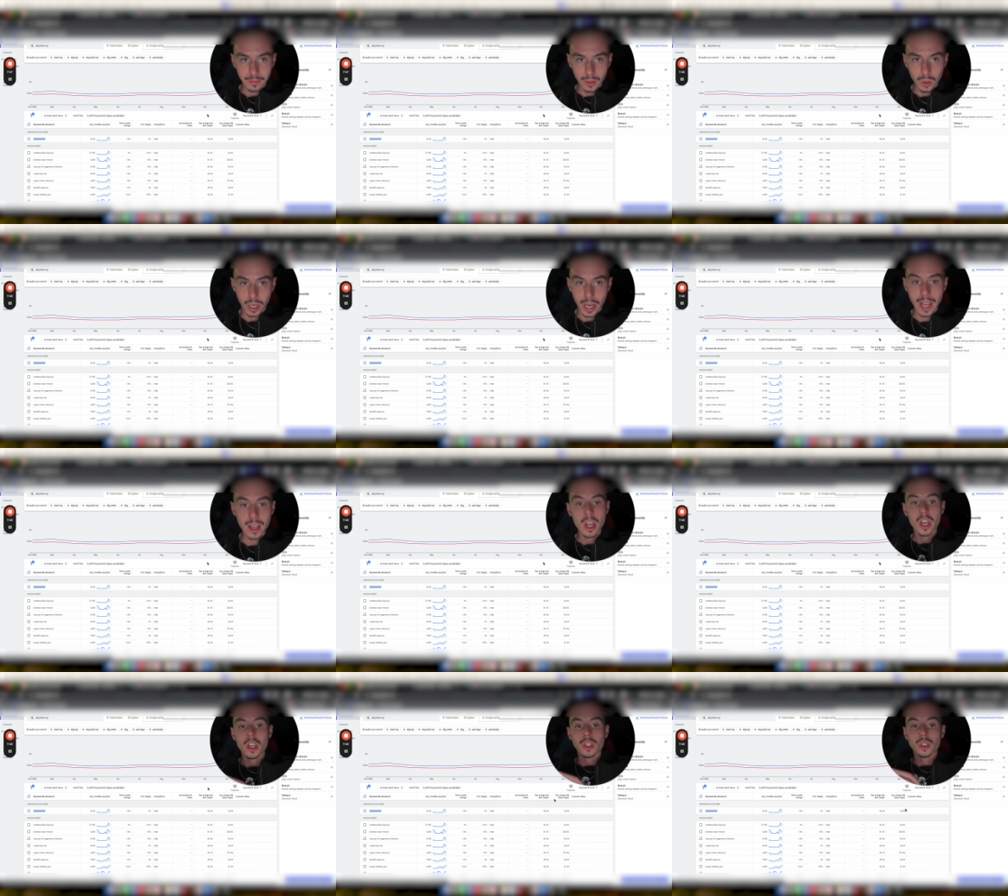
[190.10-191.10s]
Okay,
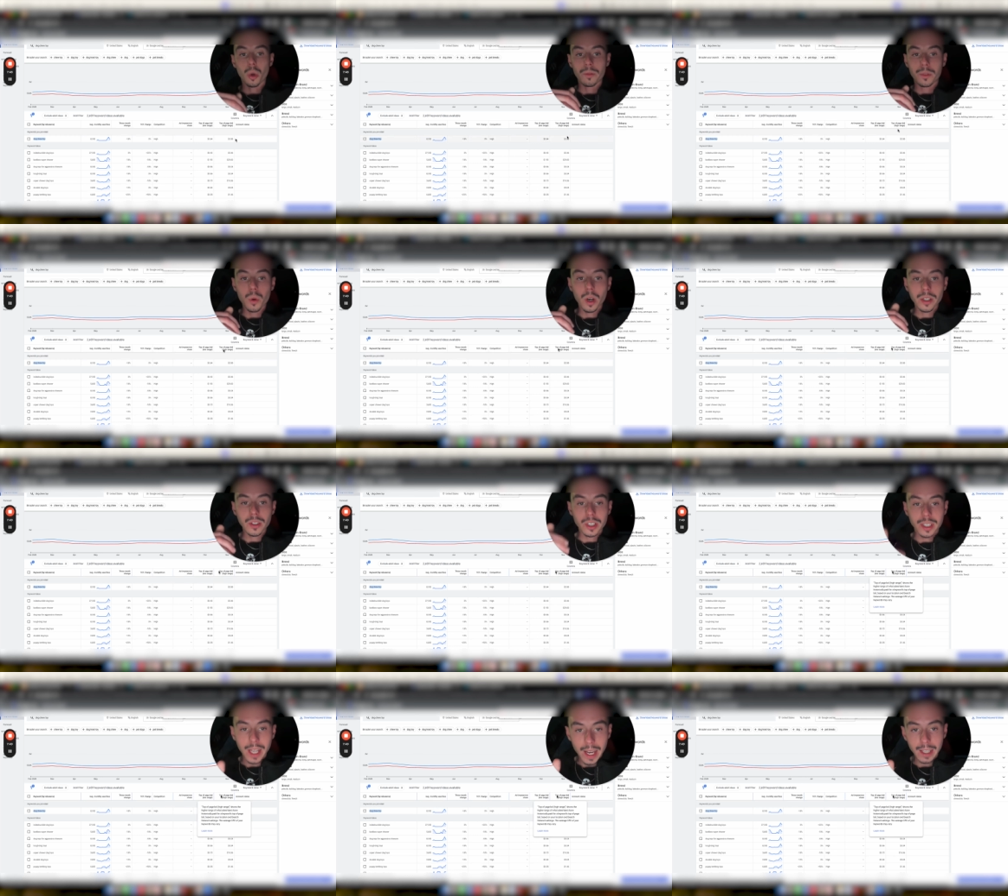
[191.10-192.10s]
so if you
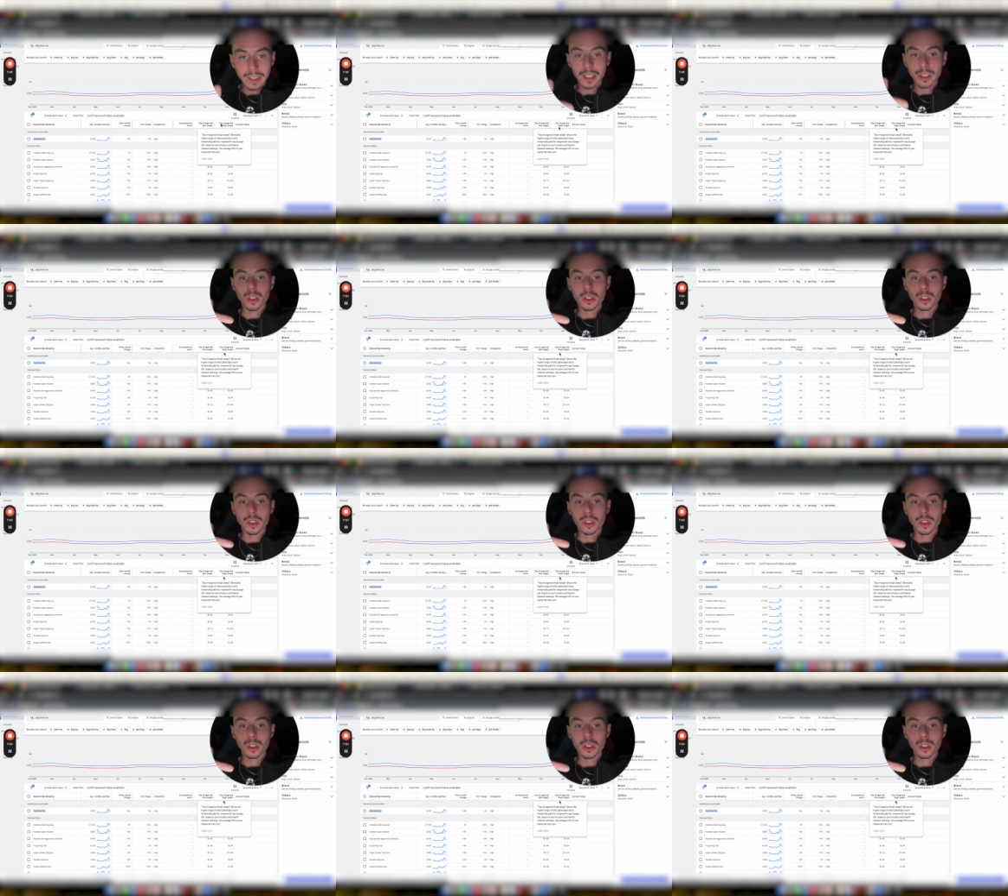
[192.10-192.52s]
understand that your